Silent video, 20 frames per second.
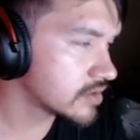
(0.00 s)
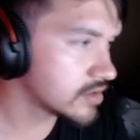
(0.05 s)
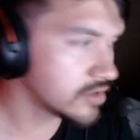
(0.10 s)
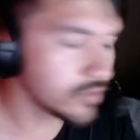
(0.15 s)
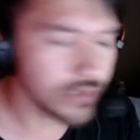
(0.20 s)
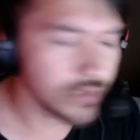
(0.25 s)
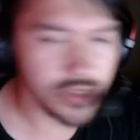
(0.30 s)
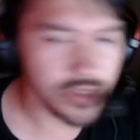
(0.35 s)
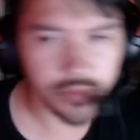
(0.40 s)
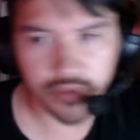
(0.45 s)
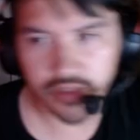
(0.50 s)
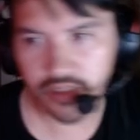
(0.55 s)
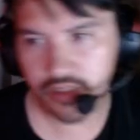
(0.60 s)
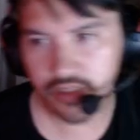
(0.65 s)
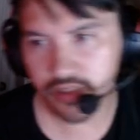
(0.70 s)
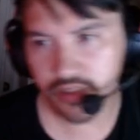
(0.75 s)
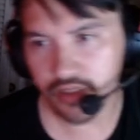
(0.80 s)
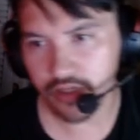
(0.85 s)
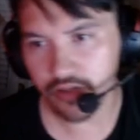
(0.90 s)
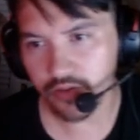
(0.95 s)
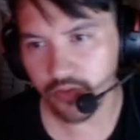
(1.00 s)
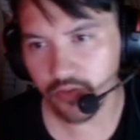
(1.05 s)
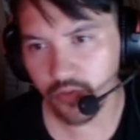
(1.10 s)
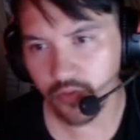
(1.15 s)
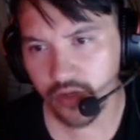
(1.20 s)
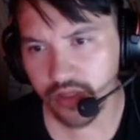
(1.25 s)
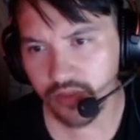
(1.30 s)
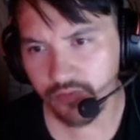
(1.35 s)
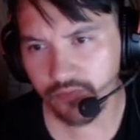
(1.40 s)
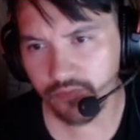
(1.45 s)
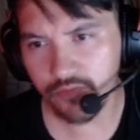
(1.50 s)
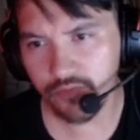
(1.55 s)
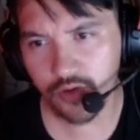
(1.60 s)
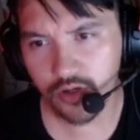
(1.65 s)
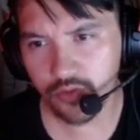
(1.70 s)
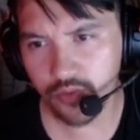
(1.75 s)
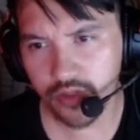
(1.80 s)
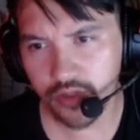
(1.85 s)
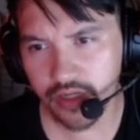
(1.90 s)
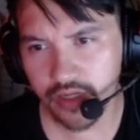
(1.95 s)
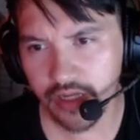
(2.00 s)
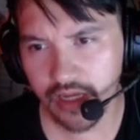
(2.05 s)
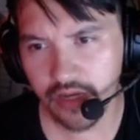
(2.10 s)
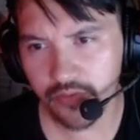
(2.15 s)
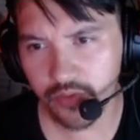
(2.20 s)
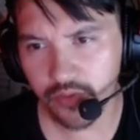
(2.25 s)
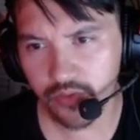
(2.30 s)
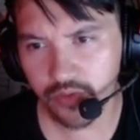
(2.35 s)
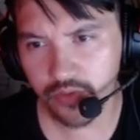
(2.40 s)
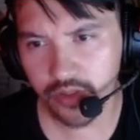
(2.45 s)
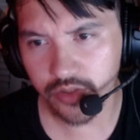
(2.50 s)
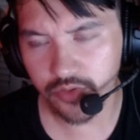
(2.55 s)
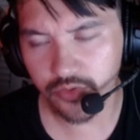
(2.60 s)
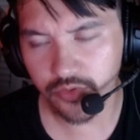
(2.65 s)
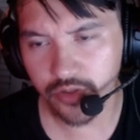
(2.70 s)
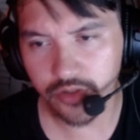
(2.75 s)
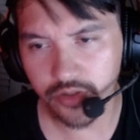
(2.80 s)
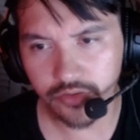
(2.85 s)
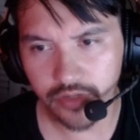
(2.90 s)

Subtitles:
You may be thinking, why the fuck would I ever run crit